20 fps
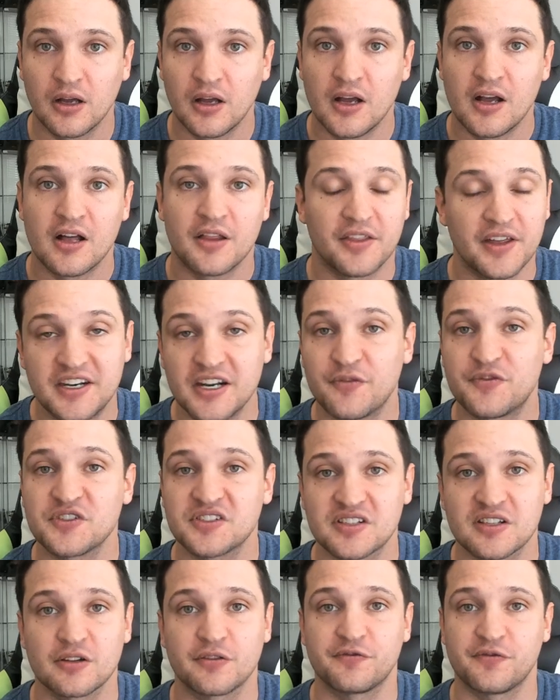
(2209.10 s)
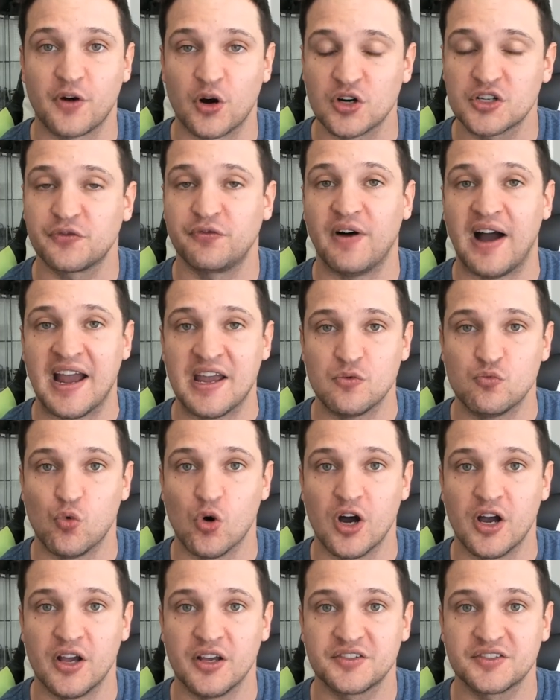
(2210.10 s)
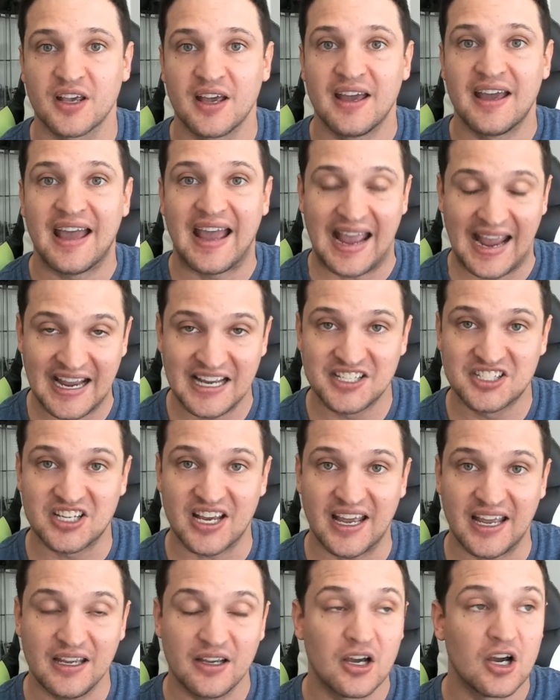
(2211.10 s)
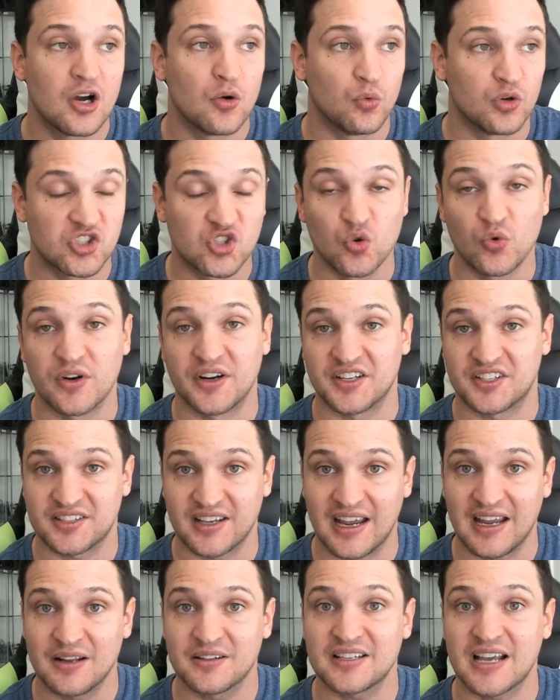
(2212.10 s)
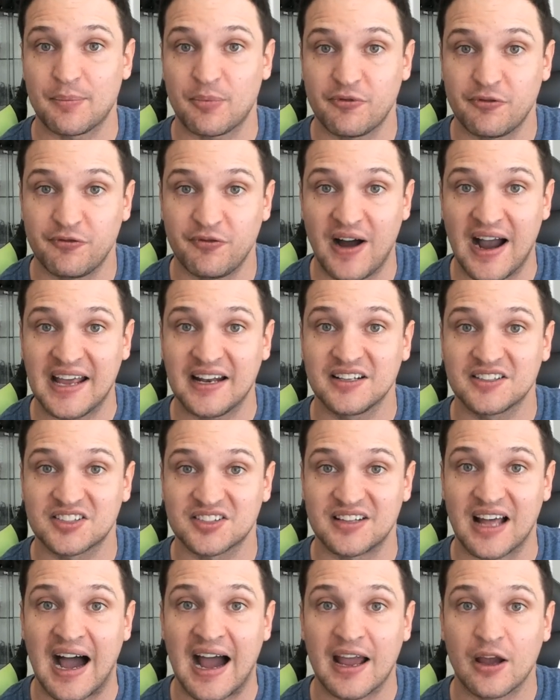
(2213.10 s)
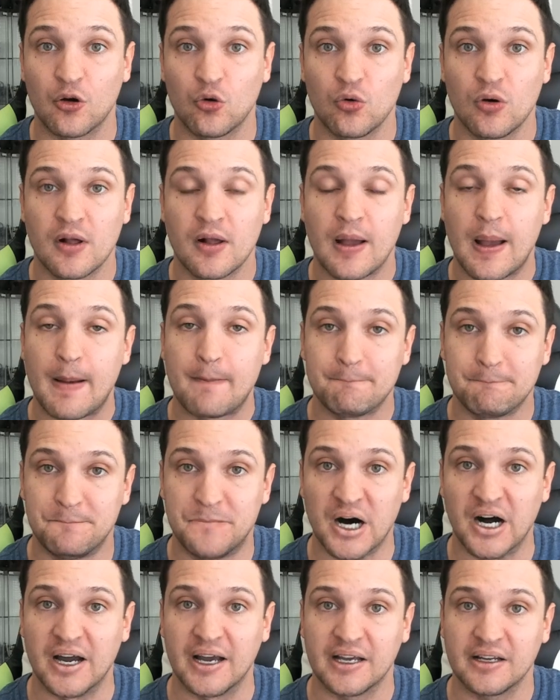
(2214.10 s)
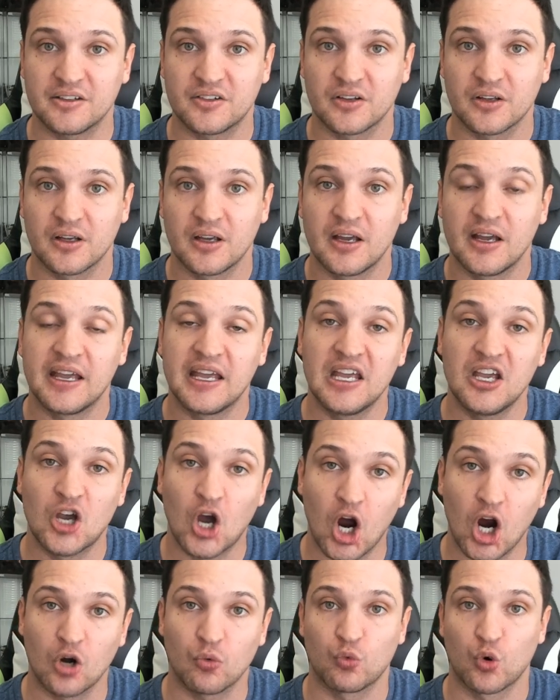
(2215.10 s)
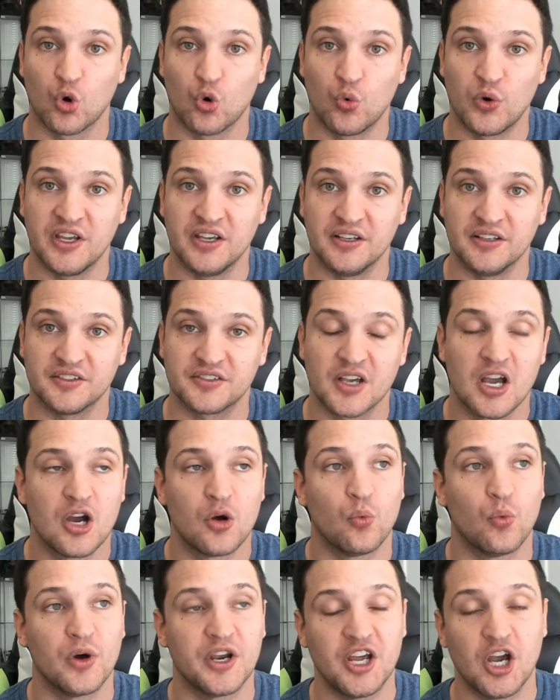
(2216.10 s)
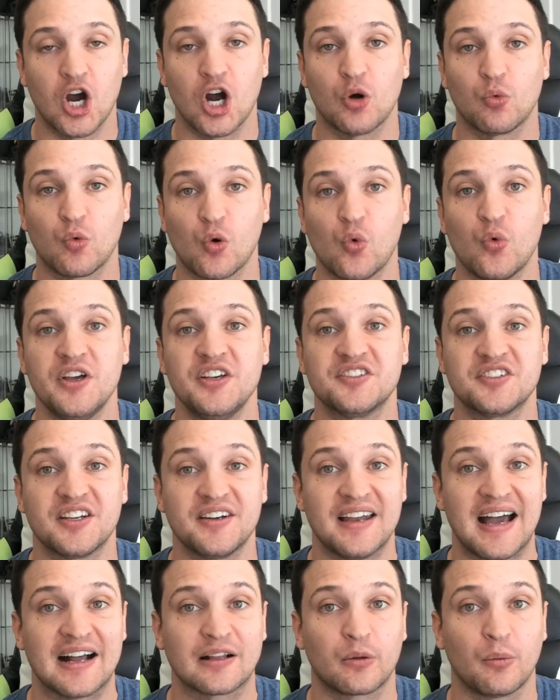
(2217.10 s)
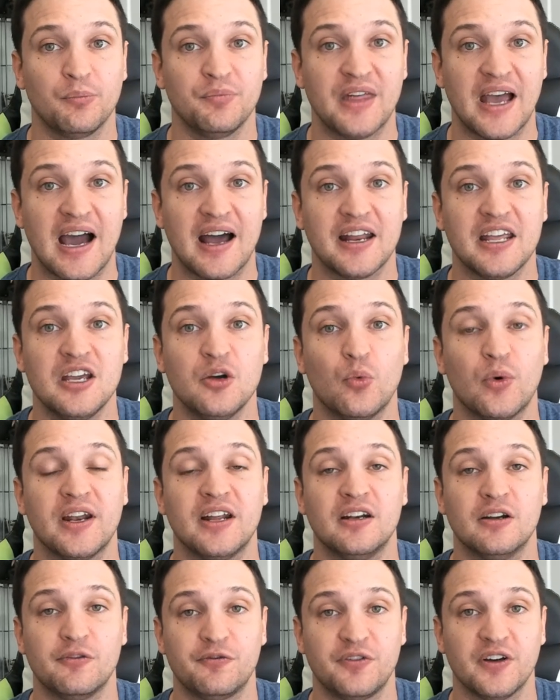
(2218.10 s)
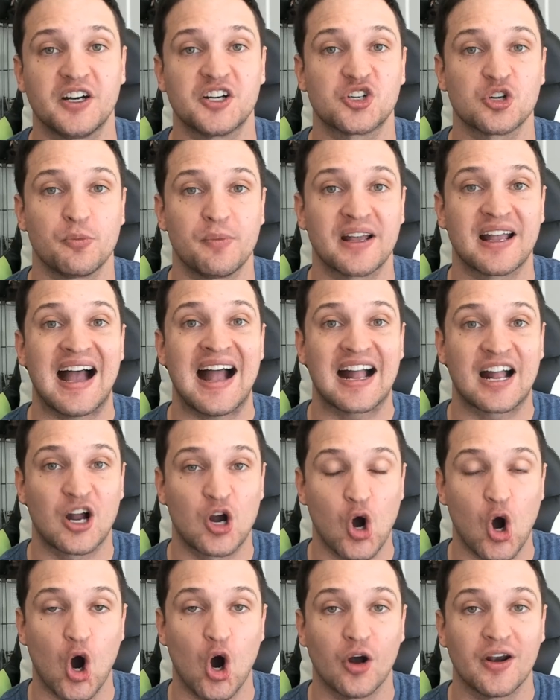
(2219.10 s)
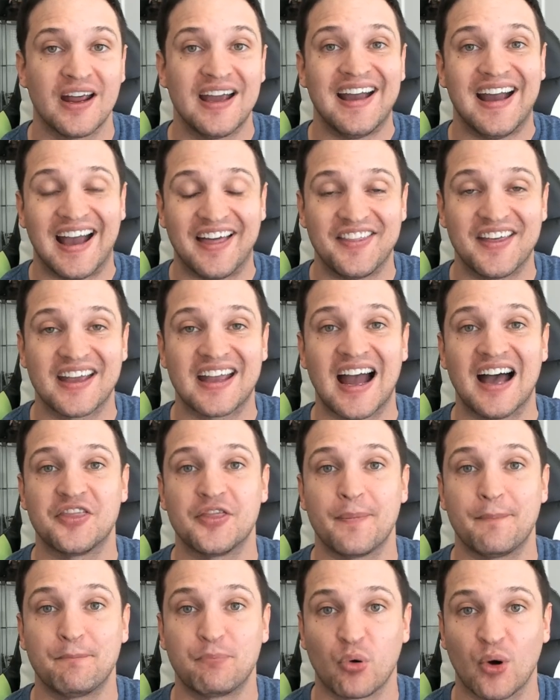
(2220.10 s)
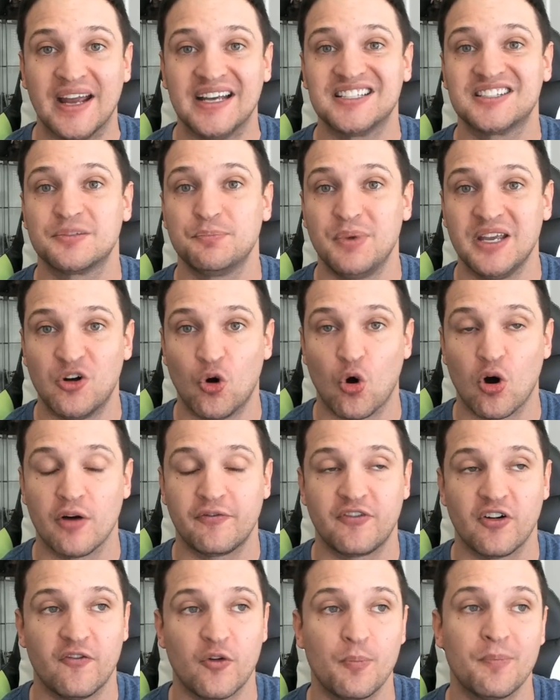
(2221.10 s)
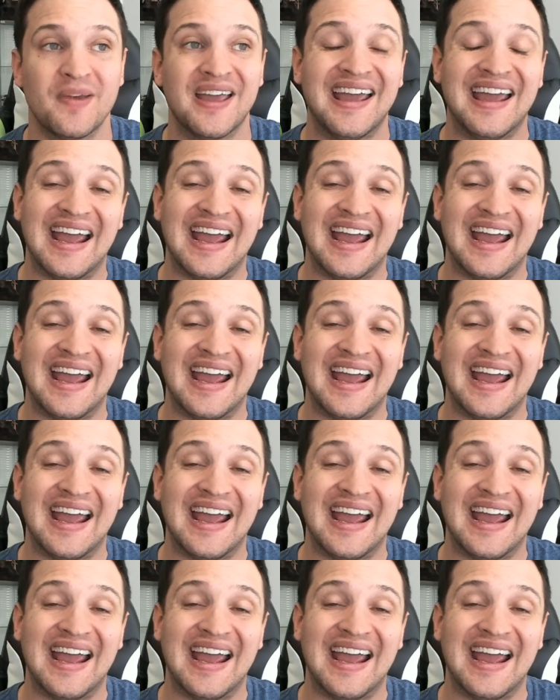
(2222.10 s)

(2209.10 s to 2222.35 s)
The difference in the first fight was AJ was doing the same type of fighting style, but he hurt Ruiz. When he hurt Ruiz and knocked him down, he went in to finish him and got caught, and they got the brakes beat off of him.